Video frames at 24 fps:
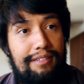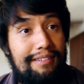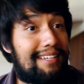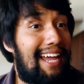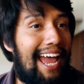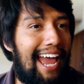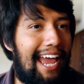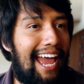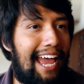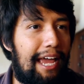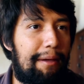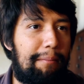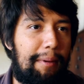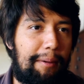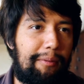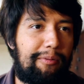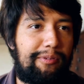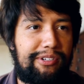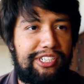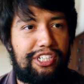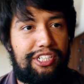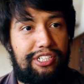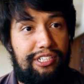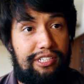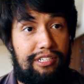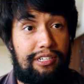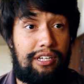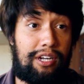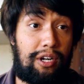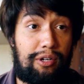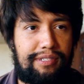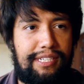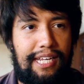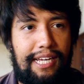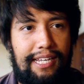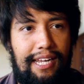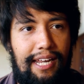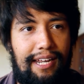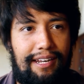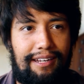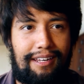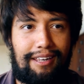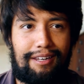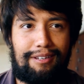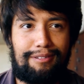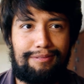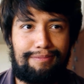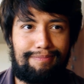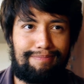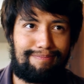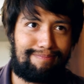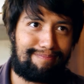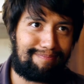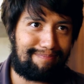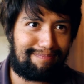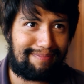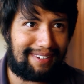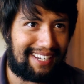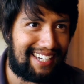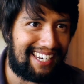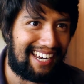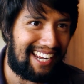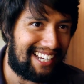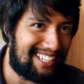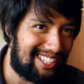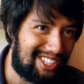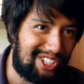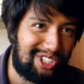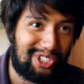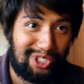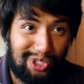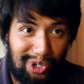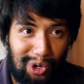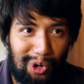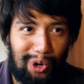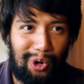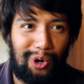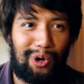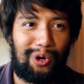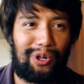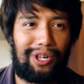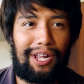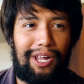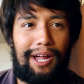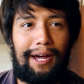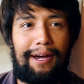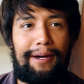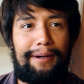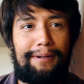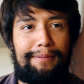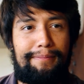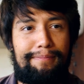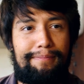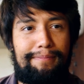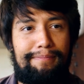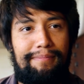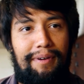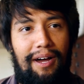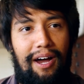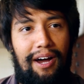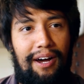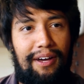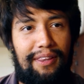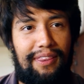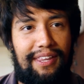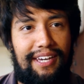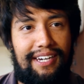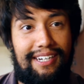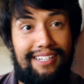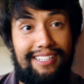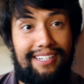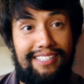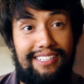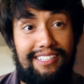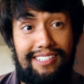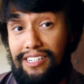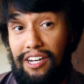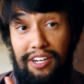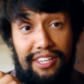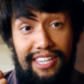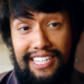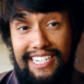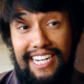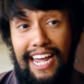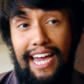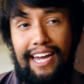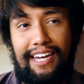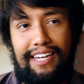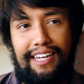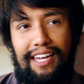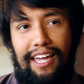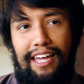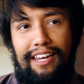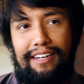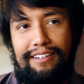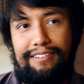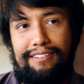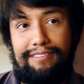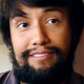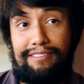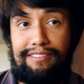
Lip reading: Hey, maybe we should, take like a little midnight stroll on the deck, and